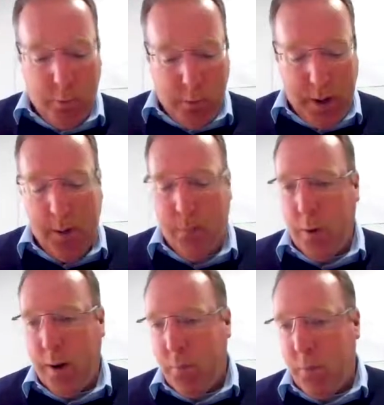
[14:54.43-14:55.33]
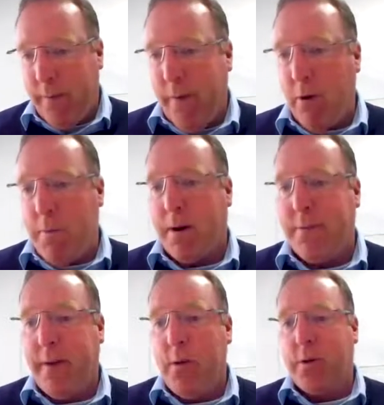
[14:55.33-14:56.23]
we're very
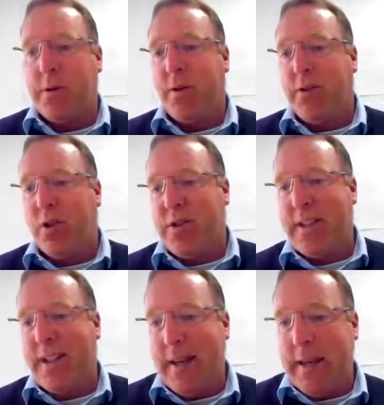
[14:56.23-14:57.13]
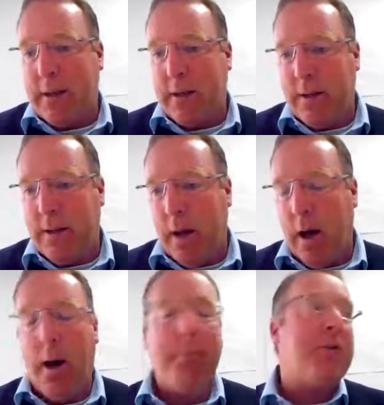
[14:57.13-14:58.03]
much focused on Dotted Lake.
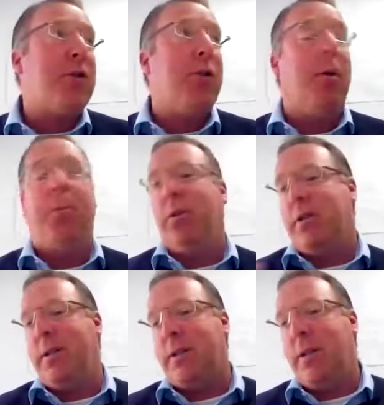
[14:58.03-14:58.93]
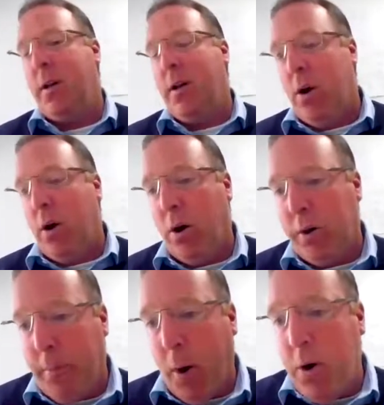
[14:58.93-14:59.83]
Sorry, apologies.
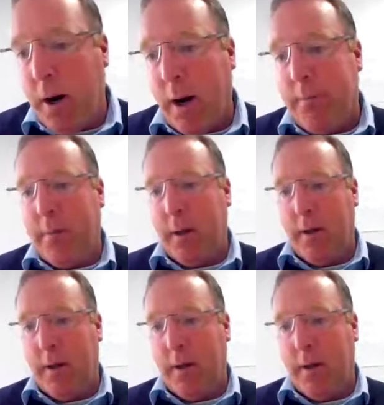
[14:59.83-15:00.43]
on a bonga